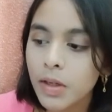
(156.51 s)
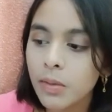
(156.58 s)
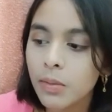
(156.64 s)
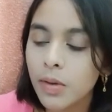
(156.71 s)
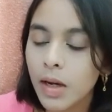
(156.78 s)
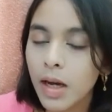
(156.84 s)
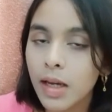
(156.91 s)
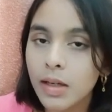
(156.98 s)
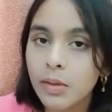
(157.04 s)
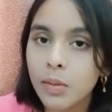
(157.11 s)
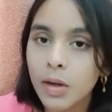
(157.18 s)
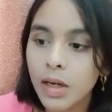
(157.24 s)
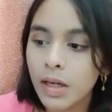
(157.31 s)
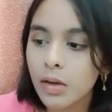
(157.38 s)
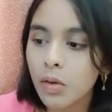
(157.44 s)
where I
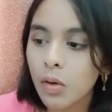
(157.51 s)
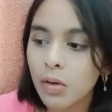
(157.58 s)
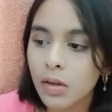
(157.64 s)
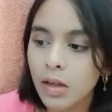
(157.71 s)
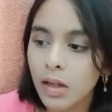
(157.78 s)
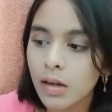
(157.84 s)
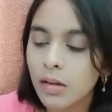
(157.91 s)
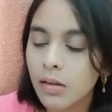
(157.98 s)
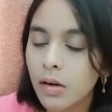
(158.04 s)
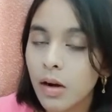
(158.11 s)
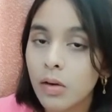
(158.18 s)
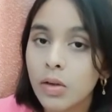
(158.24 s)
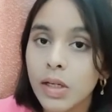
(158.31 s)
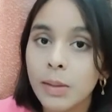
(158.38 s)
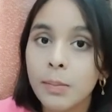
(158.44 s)
create content
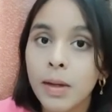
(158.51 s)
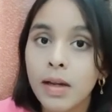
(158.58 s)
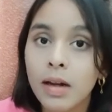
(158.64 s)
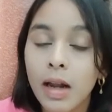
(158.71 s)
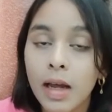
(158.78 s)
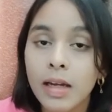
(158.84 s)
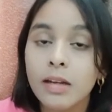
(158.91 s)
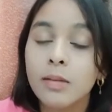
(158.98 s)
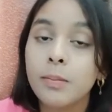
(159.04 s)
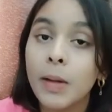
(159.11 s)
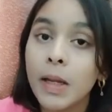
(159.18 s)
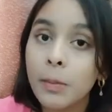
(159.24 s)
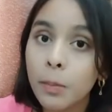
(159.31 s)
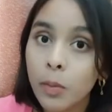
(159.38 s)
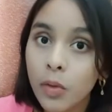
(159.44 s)
surrounding my clients'
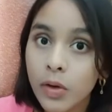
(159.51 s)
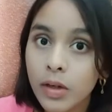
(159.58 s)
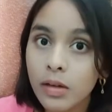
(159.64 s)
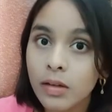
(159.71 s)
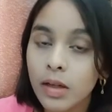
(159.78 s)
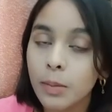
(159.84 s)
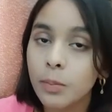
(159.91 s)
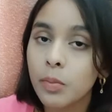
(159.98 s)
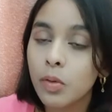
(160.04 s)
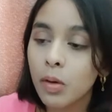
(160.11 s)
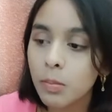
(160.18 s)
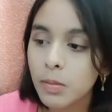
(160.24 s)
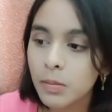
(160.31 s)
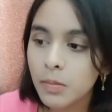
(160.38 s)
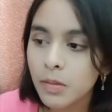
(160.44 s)
pain points and
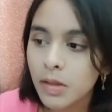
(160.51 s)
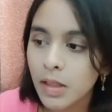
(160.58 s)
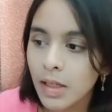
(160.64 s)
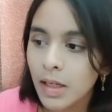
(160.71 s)
problems.